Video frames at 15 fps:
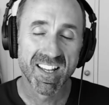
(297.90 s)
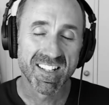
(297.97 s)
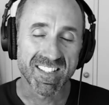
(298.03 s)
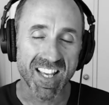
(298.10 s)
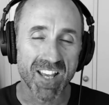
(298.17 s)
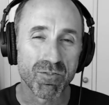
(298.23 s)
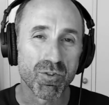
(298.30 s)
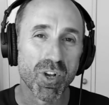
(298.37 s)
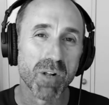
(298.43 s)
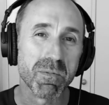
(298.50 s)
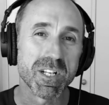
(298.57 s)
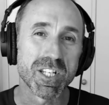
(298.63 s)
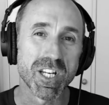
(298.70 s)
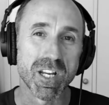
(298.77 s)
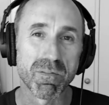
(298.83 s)
It's Andrew
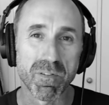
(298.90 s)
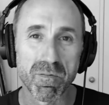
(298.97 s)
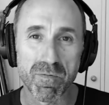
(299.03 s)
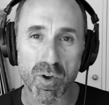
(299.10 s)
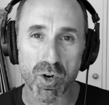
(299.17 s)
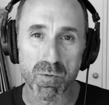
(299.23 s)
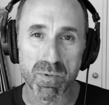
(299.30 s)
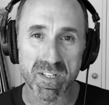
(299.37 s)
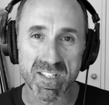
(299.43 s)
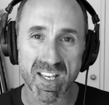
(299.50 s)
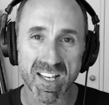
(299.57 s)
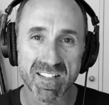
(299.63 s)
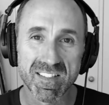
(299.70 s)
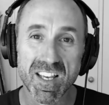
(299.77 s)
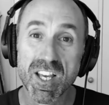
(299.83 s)
Hellmich here from
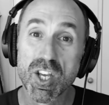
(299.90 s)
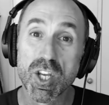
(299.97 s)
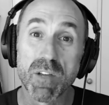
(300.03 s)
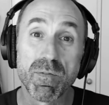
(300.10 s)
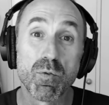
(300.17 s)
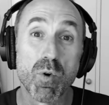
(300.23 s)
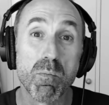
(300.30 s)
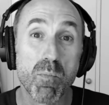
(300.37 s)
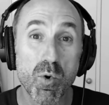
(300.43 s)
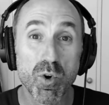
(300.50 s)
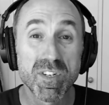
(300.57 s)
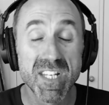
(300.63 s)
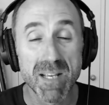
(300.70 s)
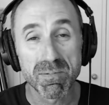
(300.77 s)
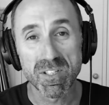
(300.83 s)
PhotoBizX. If you want more
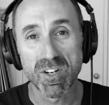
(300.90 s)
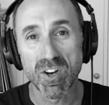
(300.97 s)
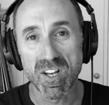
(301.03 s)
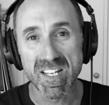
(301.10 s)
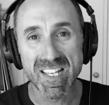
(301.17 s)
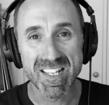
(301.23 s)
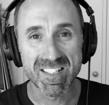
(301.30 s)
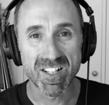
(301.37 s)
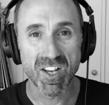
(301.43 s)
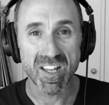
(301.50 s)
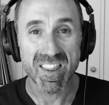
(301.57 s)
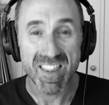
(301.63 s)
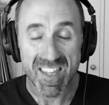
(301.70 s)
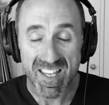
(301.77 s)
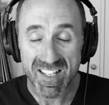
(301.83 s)
tips and ideas like
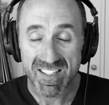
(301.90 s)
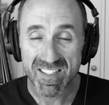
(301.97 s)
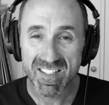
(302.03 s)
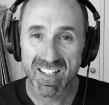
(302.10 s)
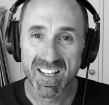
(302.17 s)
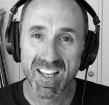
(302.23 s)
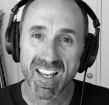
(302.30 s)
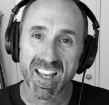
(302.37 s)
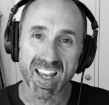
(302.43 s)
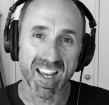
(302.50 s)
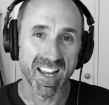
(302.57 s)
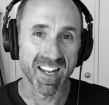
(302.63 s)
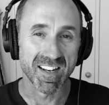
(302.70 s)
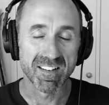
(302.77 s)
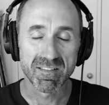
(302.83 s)
this
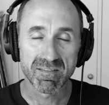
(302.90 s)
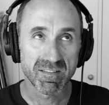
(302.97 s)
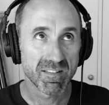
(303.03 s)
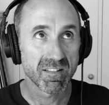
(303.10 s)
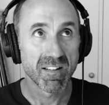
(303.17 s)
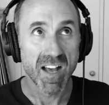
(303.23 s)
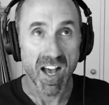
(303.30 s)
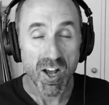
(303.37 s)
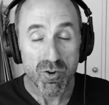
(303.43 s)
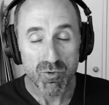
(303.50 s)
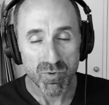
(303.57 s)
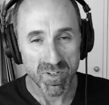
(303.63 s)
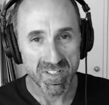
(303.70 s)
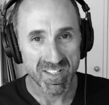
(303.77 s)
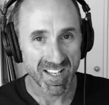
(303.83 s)
and
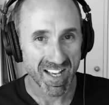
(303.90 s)
hundreds